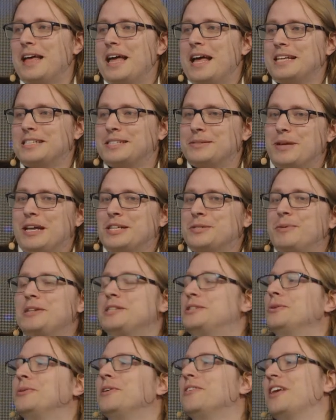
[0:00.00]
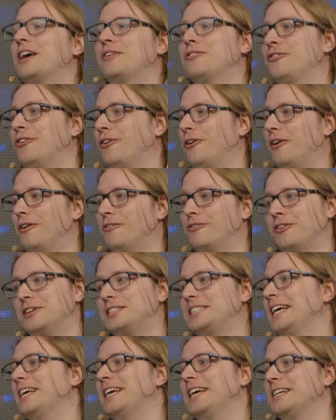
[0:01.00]
has, has been doing that for, for
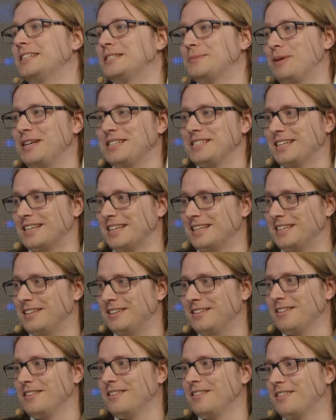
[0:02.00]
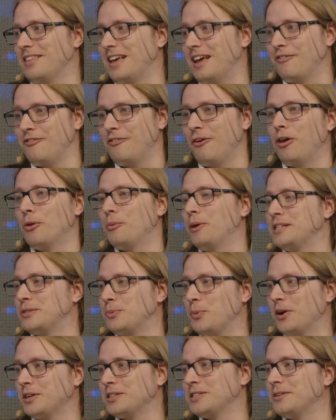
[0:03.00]
decades, basically. They've always
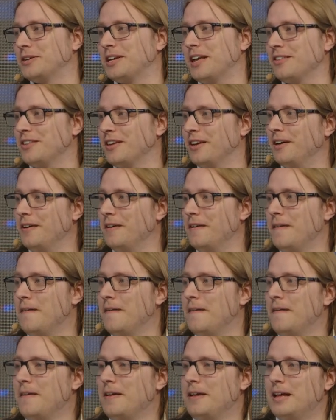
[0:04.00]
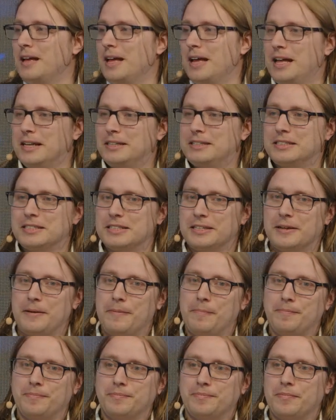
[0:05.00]
worked together and um,
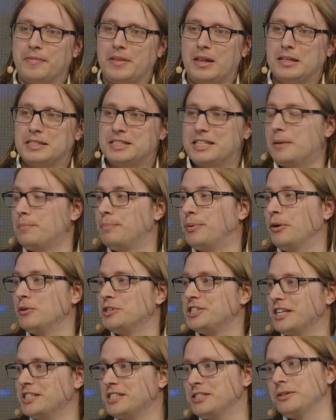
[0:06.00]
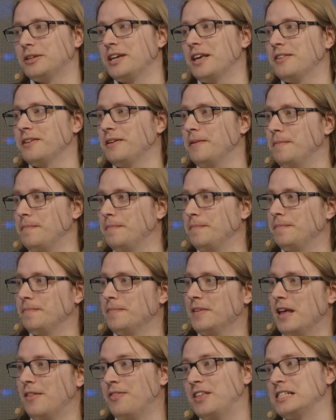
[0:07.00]
done projects together.
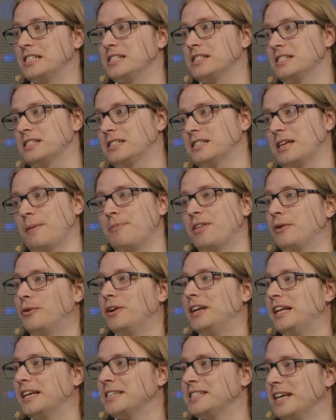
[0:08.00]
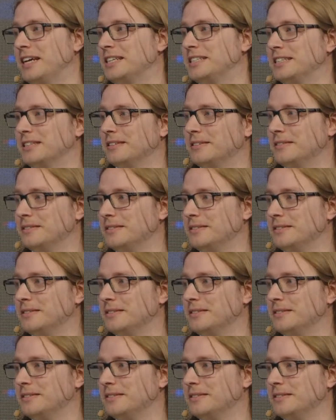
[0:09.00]
And this is something really exciting.